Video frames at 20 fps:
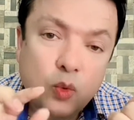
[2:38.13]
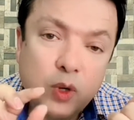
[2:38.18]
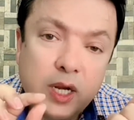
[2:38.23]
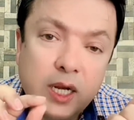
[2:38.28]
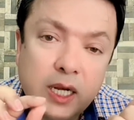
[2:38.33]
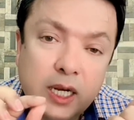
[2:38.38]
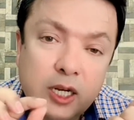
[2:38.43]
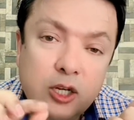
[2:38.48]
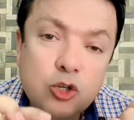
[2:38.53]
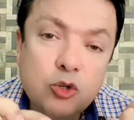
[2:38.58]

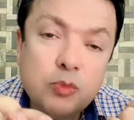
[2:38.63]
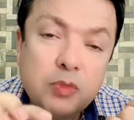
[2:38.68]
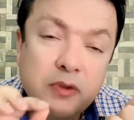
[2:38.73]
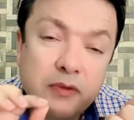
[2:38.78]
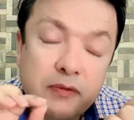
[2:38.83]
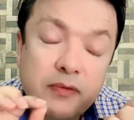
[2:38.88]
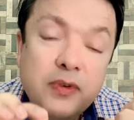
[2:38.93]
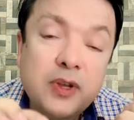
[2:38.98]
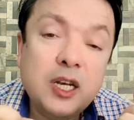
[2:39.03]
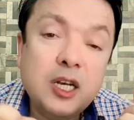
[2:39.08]
We need to
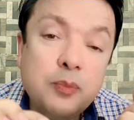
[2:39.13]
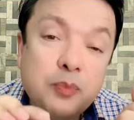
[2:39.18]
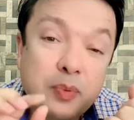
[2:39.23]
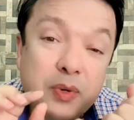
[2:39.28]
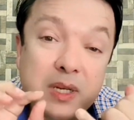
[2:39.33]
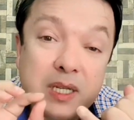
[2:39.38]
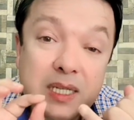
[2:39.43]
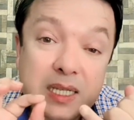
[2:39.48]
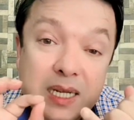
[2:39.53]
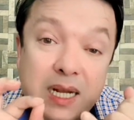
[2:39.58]
be very
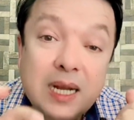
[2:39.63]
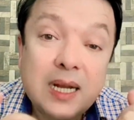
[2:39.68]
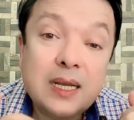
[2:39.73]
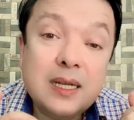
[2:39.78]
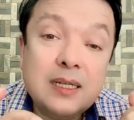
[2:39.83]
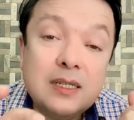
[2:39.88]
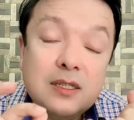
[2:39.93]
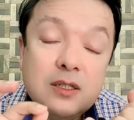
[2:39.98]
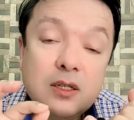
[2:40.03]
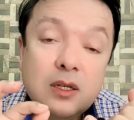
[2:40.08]

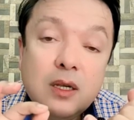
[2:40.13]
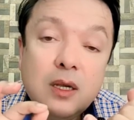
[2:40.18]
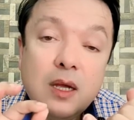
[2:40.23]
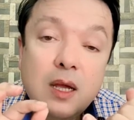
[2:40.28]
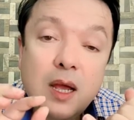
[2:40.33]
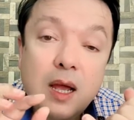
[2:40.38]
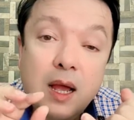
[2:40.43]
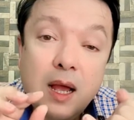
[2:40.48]
precise